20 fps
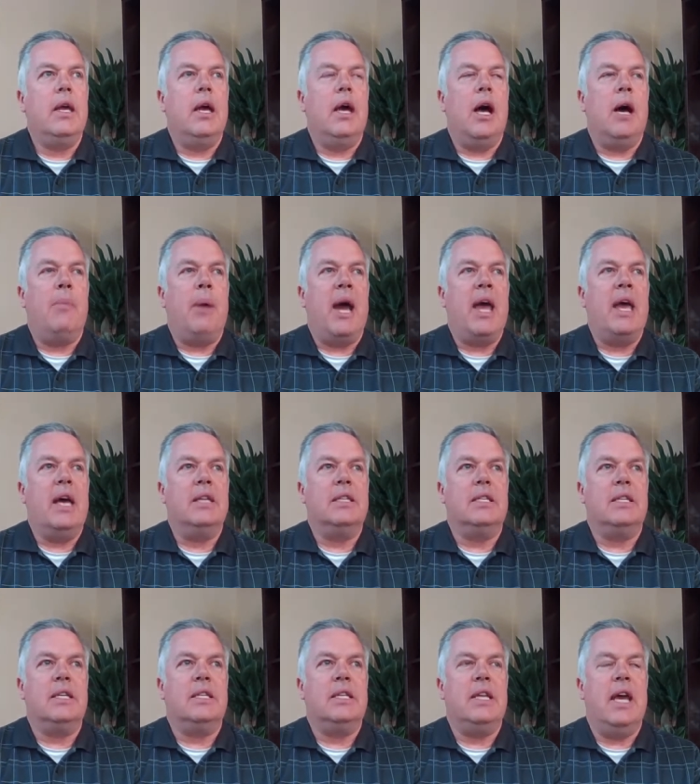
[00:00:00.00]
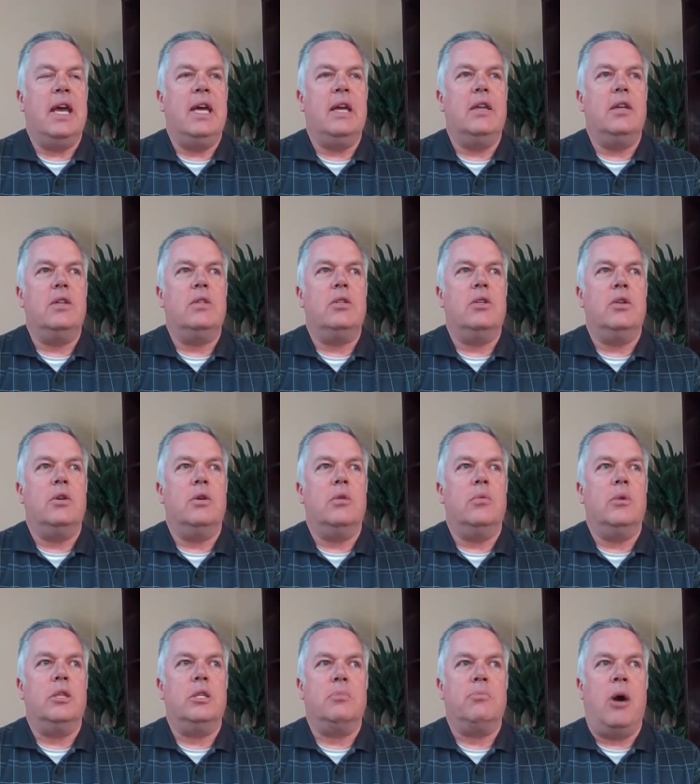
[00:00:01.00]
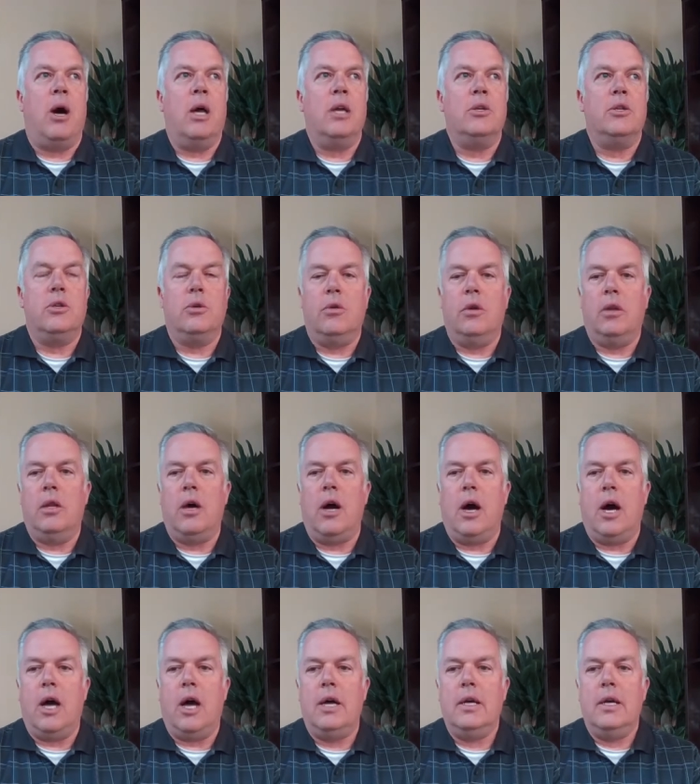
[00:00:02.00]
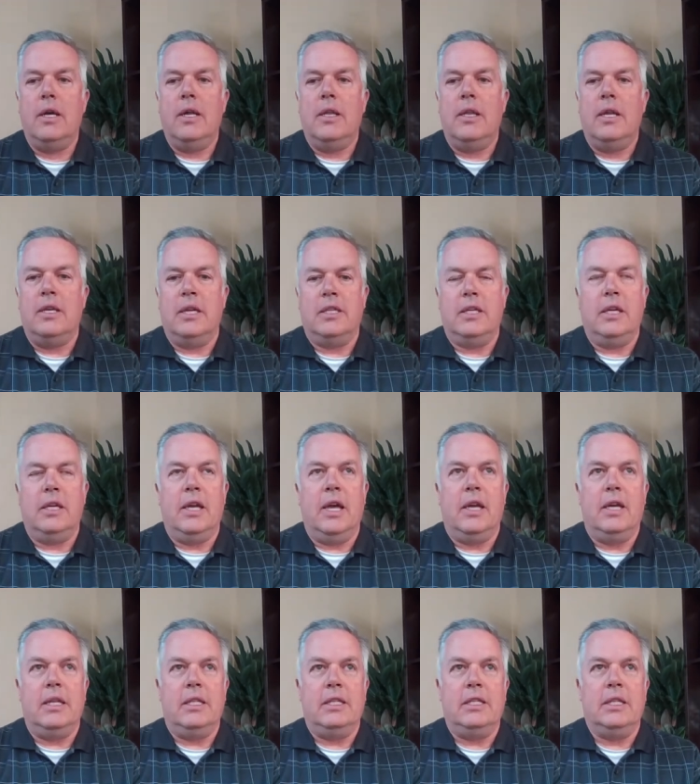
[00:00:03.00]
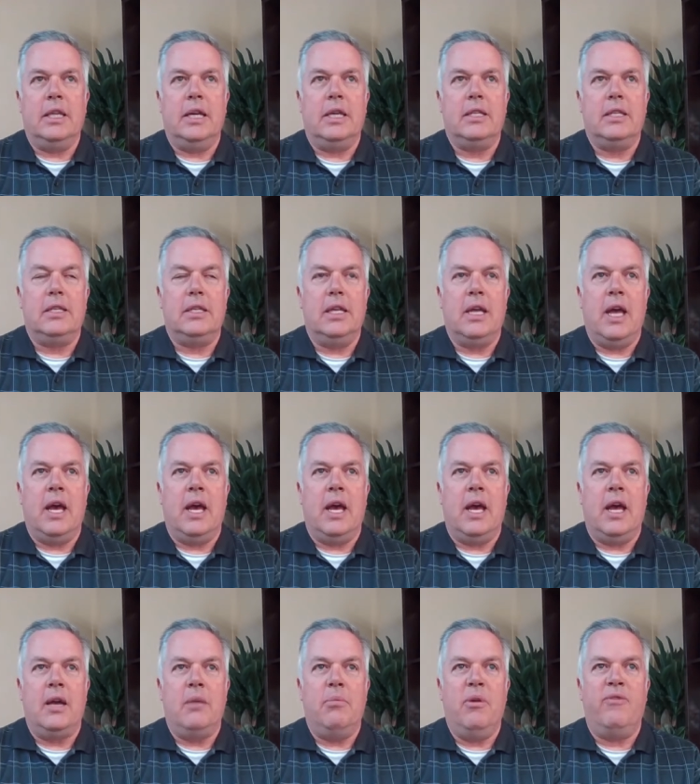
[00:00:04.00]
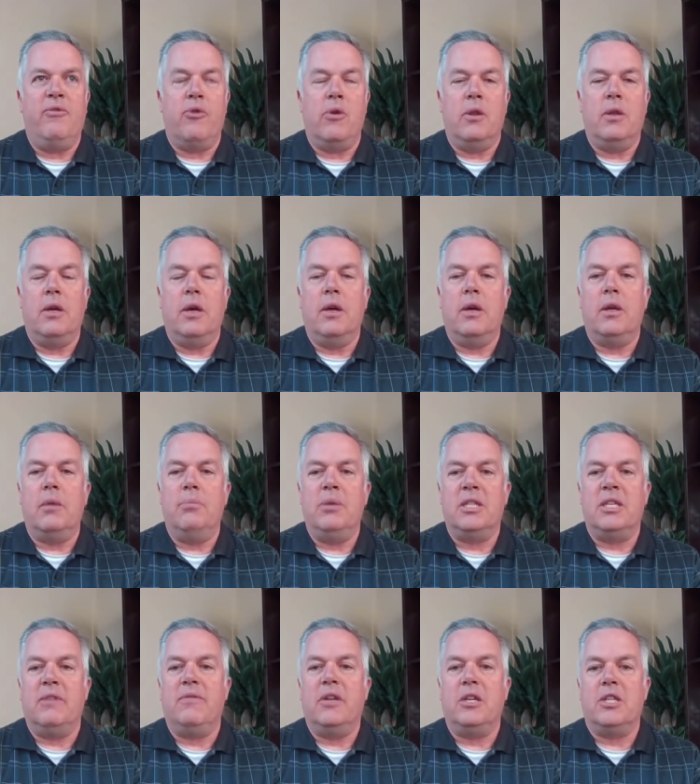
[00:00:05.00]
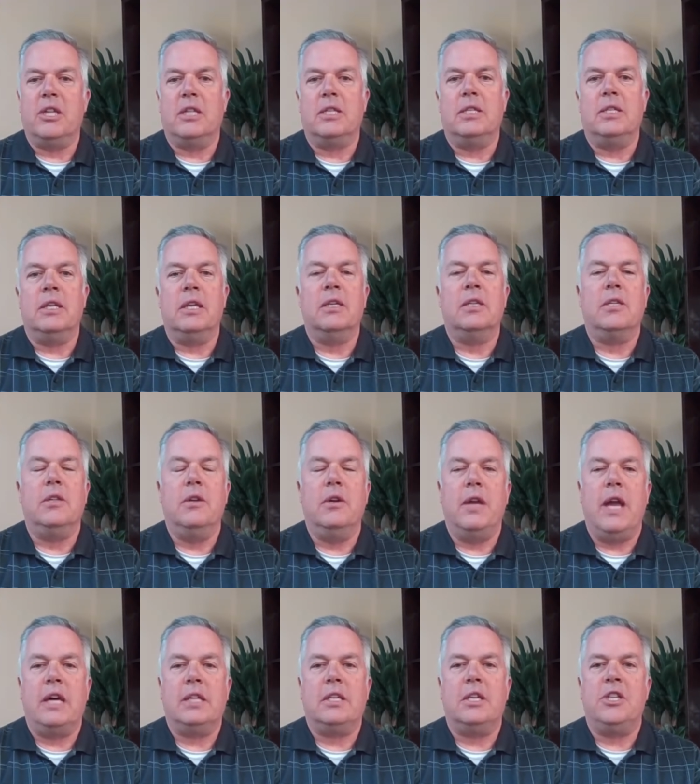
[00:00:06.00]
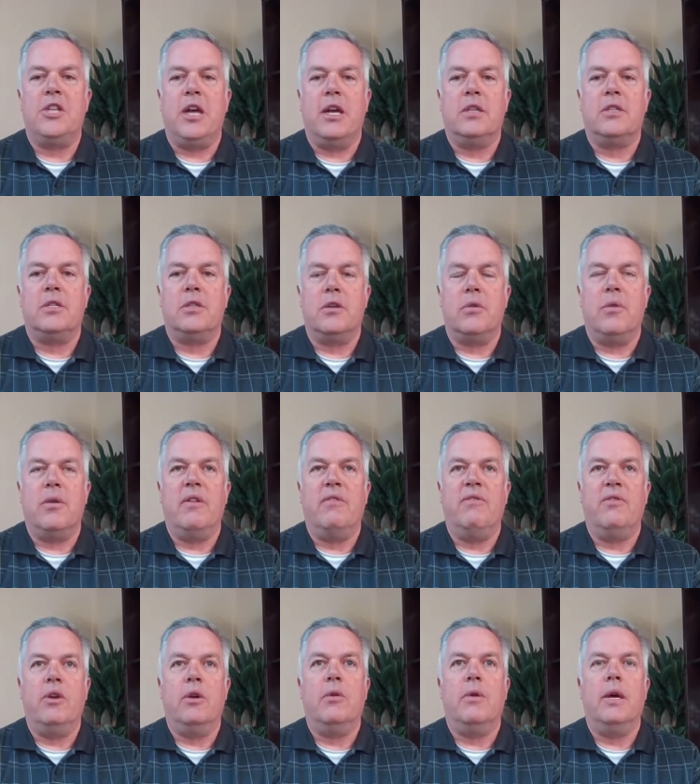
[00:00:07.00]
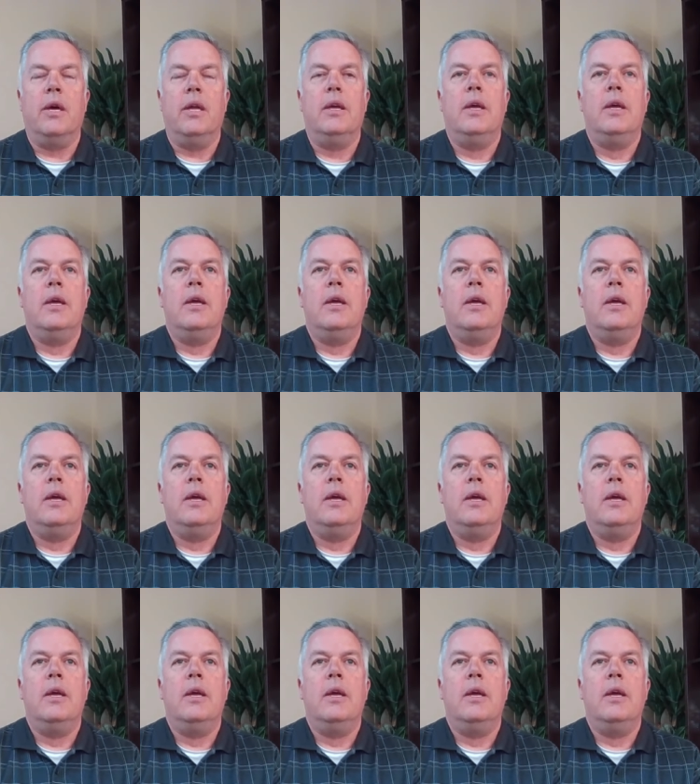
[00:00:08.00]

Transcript: Um, I hesitate to respond to a law that doesn't yet exist and before the Pacific Justice Institute has a chance to review it.